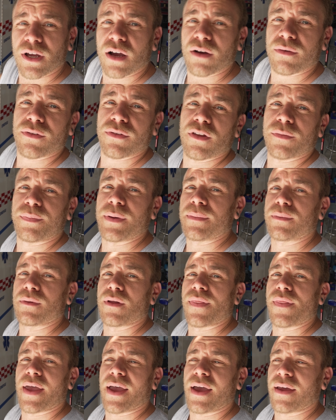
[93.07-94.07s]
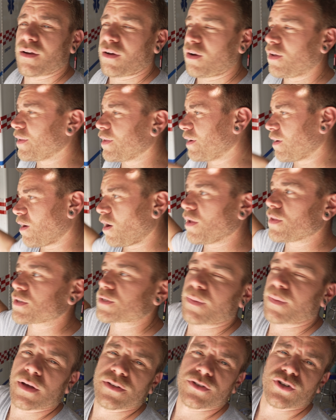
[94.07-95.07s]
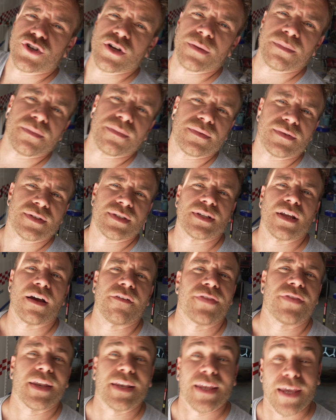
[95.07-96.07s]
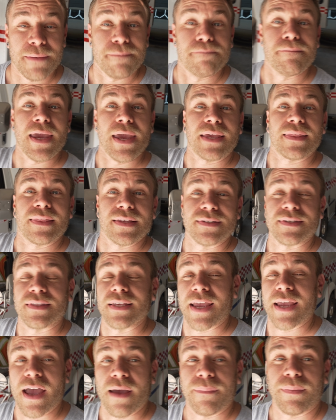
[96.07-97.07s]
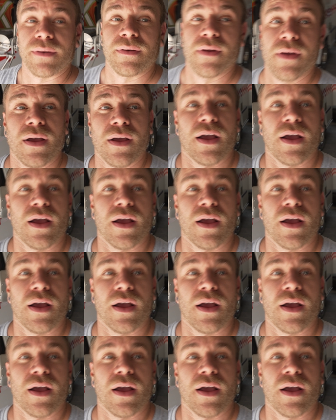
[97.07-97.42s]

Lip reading: talk with all the people on that, all the sponsorship stuff that can make this thing happen.